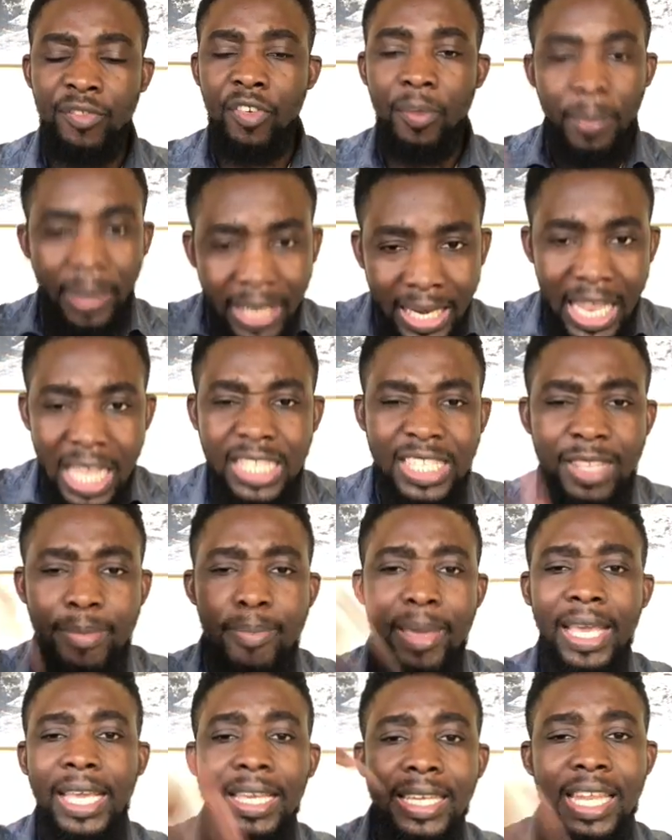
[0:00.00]
if you've been lazy
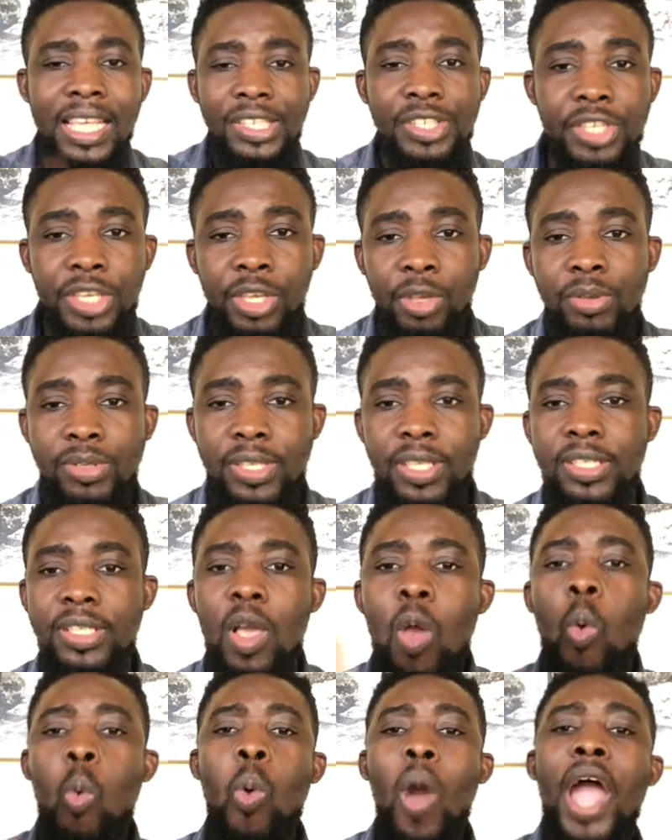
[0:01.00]
making excuses
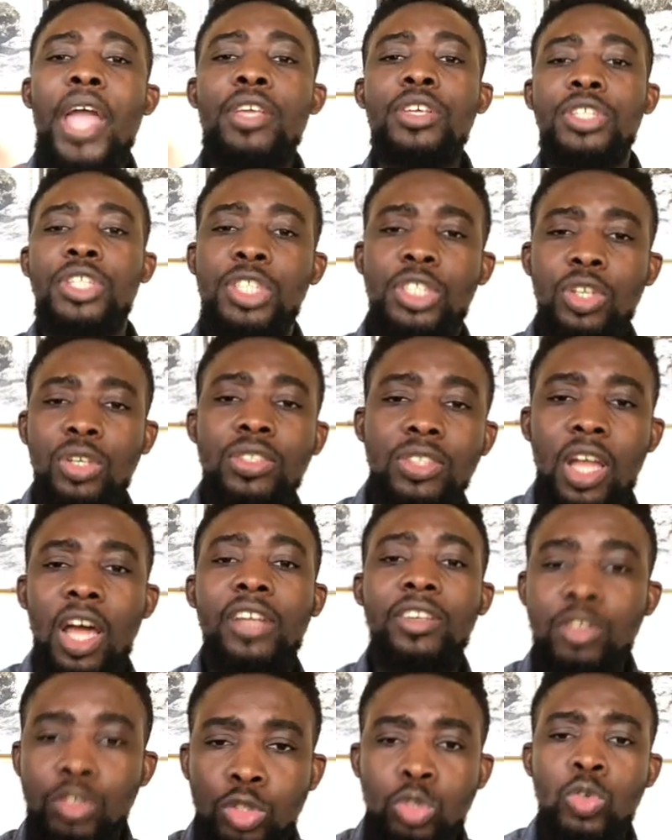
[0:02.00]
why you should
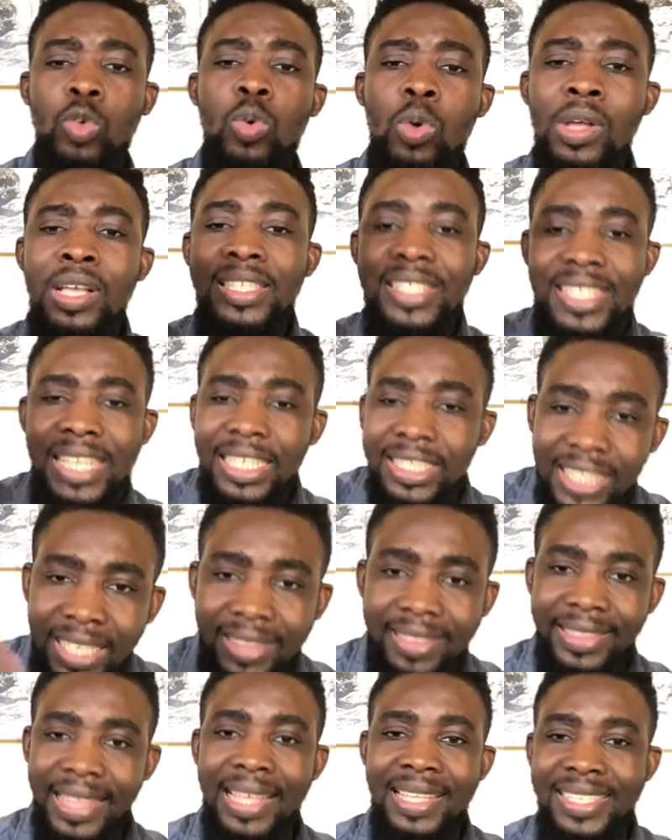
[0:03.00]
not do
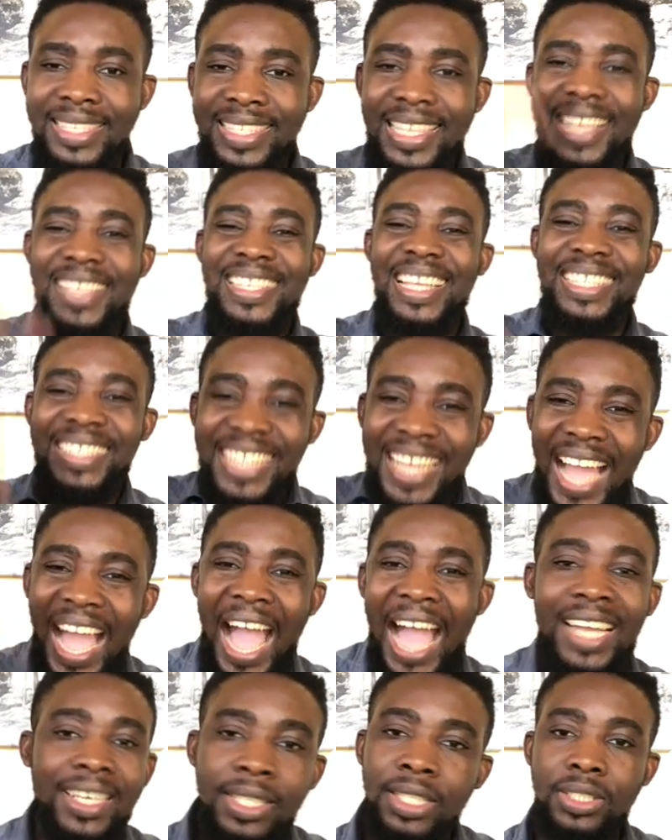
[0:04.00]
certain things, take certain
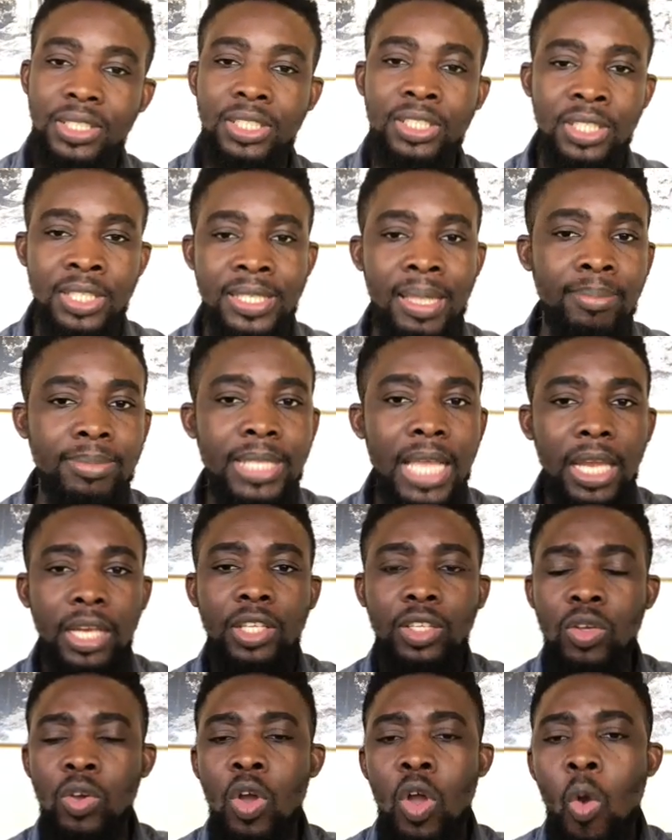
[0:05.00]
hard decisions, I'm
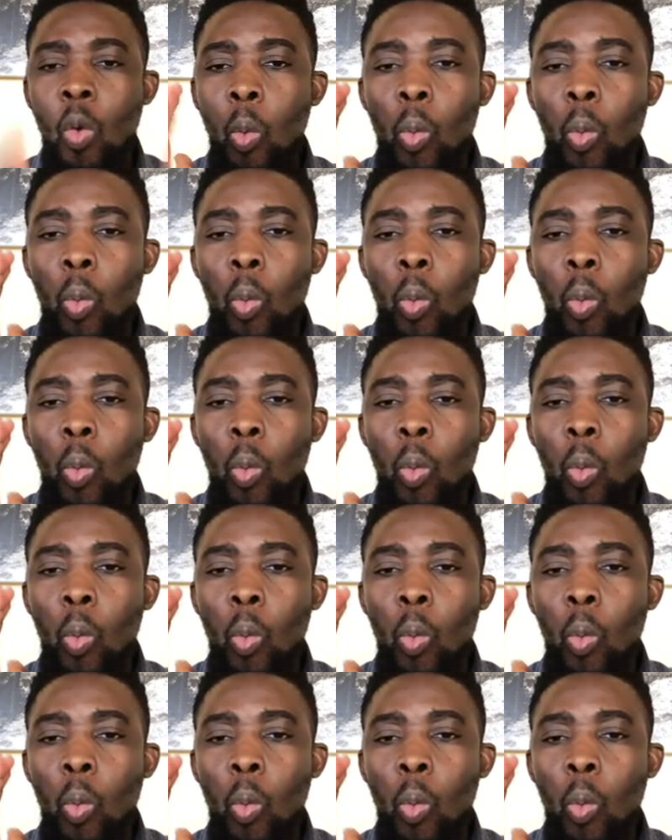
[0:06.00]
telling you,